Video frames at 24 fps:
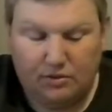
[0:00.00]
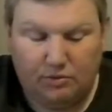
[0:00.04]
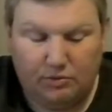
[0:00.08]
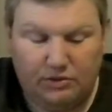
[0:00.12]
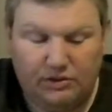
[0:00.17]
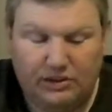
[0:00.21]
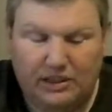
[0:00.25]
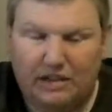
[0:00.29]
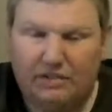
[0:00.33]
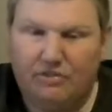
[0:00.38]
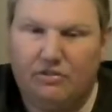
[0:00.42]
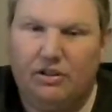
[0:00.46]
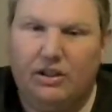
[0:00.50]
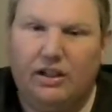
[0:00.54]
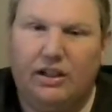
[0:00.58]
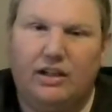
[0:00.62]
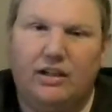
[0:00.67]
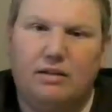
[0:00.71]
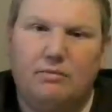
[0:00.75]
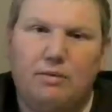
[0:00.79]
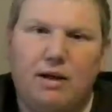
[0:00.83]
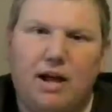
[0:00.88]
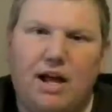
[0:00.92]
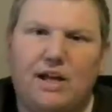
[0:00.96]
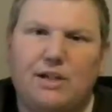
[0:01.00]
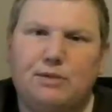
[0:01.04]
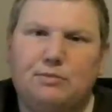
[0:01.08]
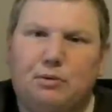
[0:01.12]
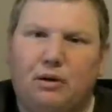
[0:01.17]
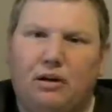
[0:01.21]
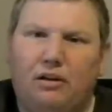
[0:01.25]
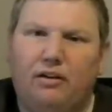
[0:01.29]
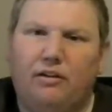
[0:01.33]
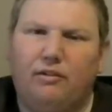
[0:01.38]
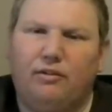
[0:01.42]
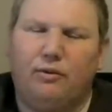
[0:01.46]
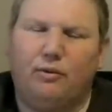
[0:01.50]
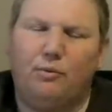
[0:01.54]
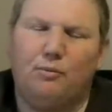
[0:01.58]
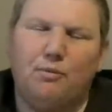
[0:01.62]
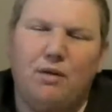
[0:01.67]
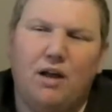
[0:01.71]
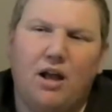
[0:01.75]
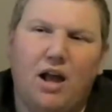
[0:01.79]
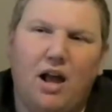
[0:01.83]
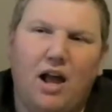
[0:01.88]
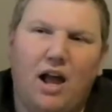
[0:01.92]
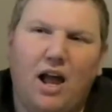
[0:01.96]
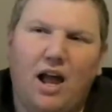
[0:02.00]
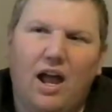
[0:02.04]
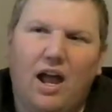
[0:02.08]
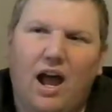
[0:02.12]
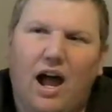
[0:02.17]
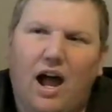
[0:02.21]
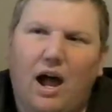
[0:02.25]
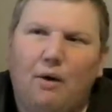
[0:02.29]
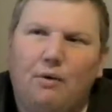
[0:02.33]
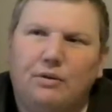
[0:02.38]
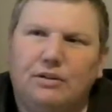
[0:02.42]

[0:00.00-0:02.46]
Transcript: Was elevated the match. Probably from, I